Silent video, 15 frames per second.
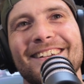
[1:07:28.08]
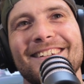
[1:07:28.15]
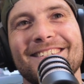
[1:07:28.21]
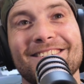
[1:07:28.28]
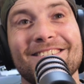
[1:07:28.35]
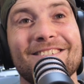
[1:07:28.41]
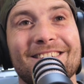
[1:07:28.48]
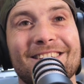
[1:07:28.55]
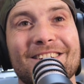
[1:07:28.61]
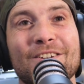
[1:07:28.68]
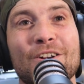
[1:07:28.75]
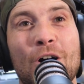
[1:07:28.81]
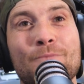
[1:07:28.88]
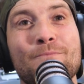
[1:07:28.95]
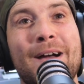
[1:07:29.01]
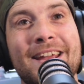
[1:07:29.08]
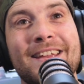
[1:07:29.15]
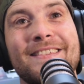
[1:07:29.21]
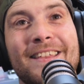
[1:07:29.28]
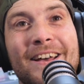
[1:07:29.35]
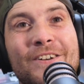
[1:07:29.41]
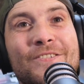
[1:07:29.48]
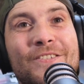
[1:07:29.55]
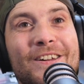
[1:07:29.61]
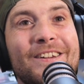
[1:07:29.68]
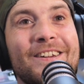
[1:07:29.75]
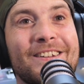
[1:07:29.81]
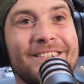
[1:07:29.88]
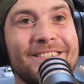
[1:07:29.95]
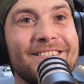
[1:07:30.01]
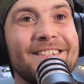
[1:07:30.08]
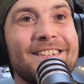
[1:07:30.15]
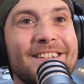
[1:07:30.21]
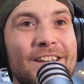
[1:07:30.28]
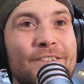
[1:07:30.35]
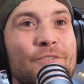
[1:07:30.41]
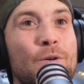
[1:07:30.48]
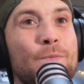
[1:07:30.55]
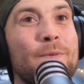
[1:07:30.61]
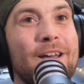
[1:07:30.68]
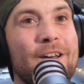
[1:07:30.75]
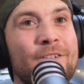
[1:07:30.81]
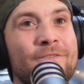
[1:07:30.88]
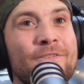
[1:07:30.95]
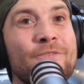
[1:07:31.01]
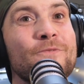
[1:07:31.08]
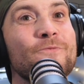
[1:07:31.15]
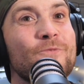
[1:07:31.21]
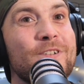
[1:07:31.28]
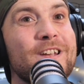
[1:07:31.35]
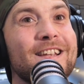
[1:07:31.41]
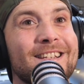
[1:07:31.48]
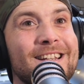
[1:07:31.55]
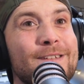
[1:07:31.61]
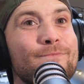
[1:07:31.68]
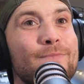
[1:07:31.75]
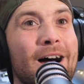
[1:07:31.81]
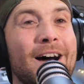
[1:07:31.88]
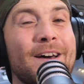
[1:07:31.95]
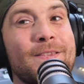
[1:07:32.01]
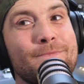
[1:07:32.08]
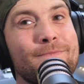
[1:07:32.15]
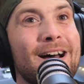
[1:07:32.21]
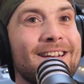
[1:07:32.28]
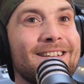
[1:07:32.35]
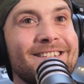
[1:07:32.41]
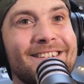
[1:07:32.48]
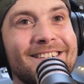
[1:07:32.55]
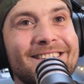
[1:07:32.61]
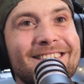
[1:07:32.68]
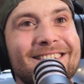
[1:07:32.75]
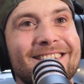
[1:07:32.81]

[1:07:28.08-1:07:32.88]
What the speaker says: It's good that you got a mate, though, that can give you a bit of reasoning behind the madness.